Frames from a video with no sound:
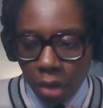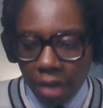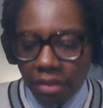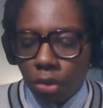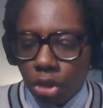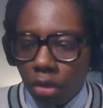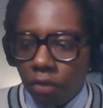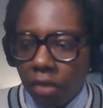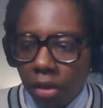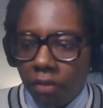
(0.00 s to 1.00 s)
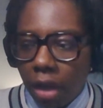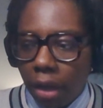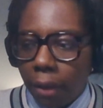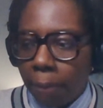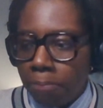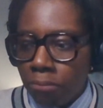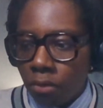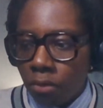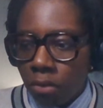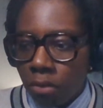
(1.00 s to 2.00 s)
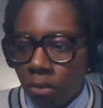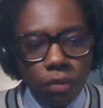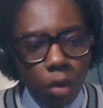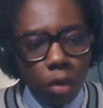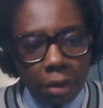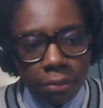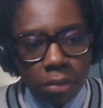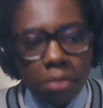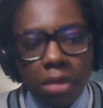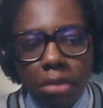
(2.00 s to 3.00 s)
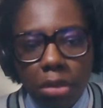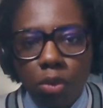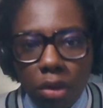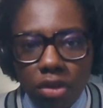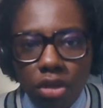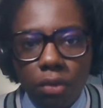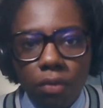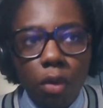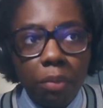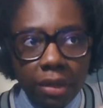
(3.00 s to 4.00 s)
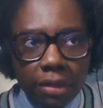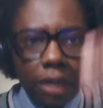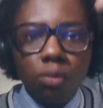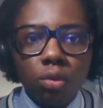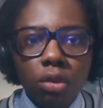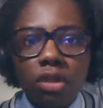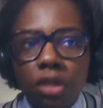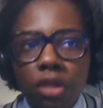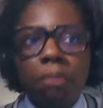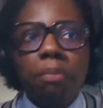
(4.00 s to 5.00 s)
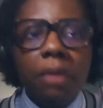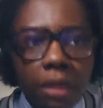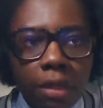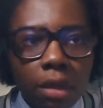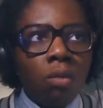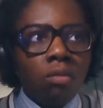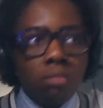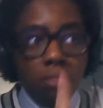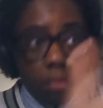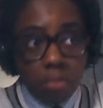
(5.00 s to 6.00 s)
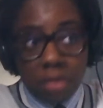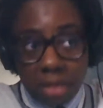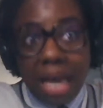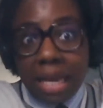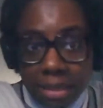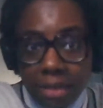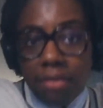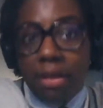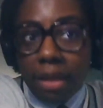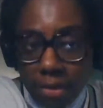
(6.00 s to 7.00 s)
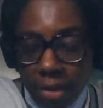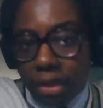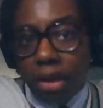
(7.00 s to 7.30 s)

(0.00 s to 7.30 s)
I think we shouldn't vilify conforming. Sometimes people want to conform because they want to be that thing that they are